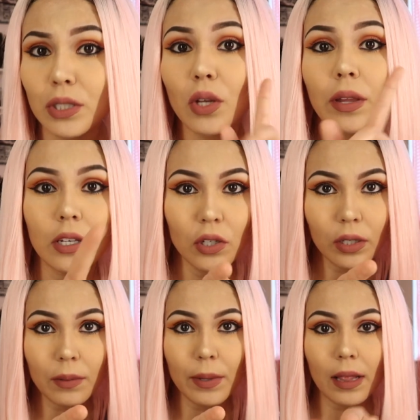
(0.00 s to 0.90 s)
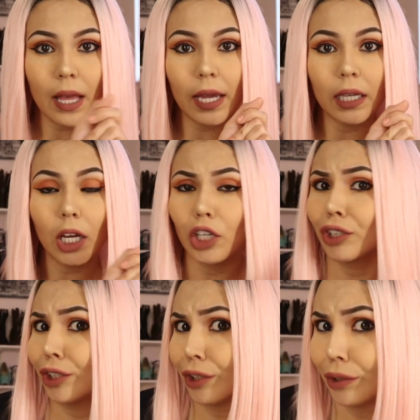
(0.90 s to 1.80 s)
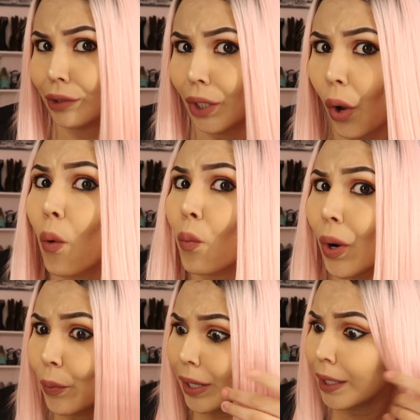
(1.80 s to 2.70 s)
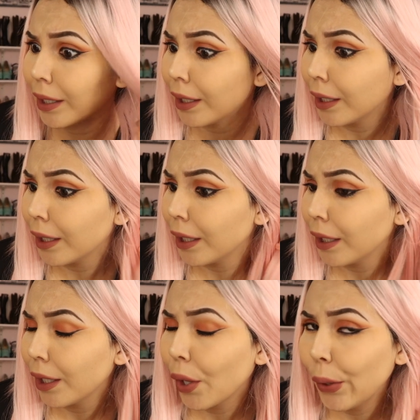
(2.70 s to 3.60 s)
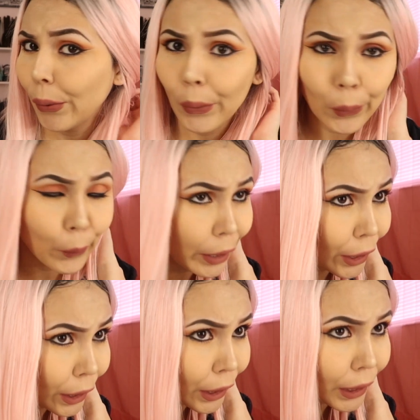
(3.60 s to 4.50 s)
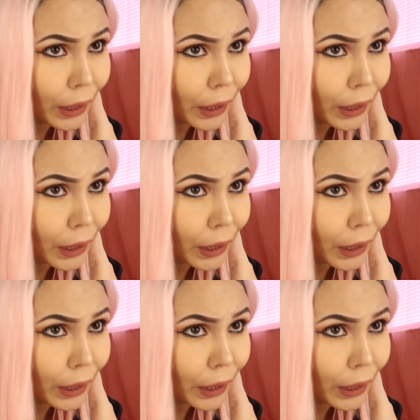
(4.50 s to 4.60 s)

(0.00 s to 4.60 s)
So then you could be like, girl, what wig? Where?